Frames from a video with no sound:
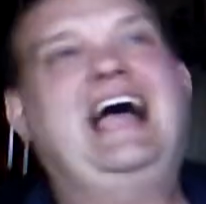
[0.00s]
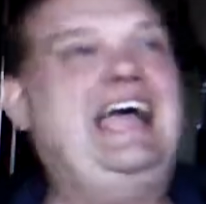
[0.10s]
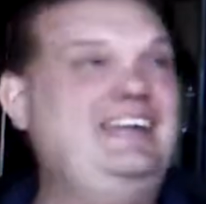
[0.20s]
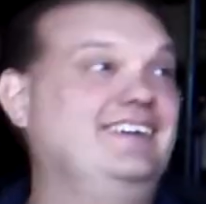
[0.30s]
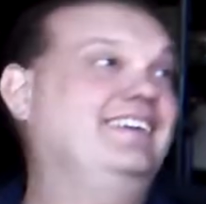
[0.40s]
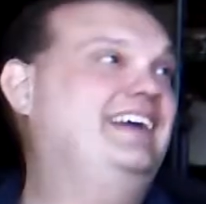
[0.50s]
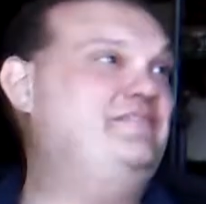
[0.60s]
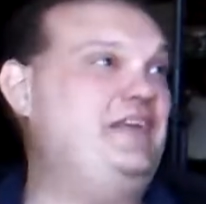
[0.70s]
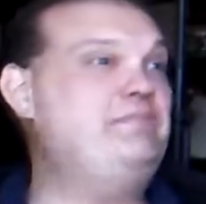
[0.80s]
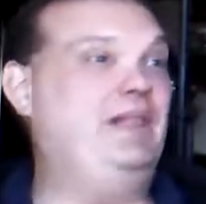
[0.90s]
Hey,
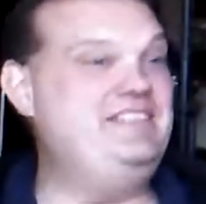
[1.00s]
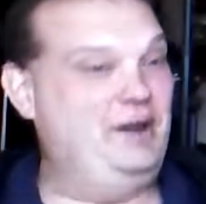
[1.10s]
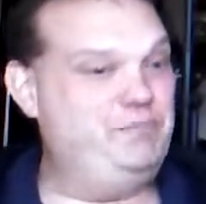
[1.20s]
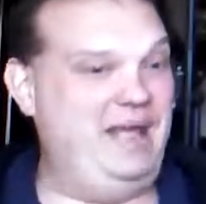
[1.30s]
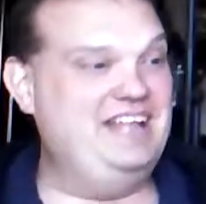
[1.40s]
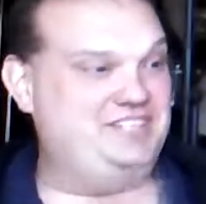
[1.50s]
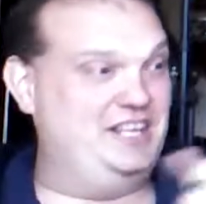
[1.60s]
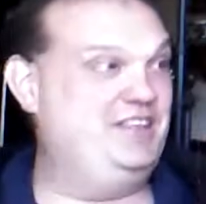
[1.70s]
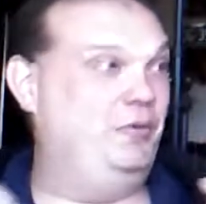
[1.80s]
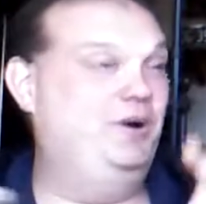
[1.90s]
if they played their bench,
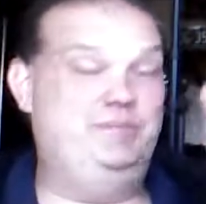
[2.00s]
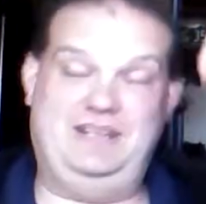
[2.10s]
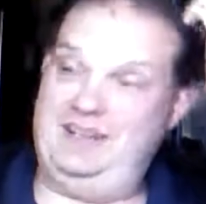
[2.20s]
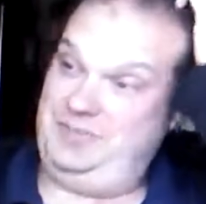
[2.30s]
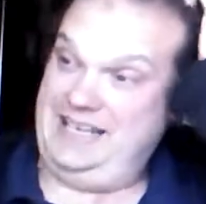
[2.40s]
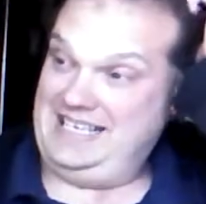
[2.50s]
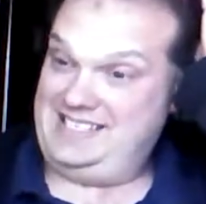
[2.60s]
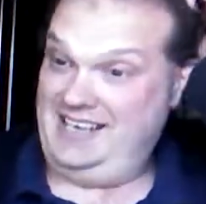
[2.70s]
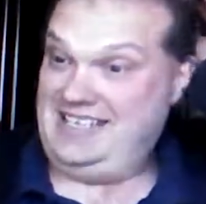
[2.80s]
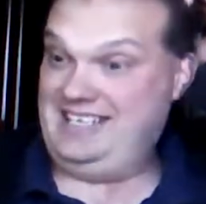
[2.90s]
then there would be. It'd be
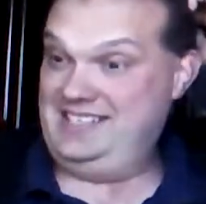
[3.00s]
Kentucky.